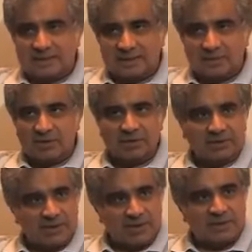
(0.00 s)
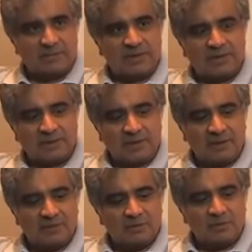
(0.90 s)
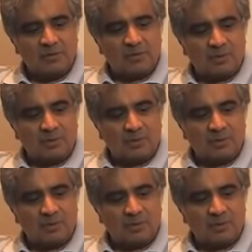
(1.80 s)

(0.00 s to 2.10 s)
see what you're thinking, bring them around to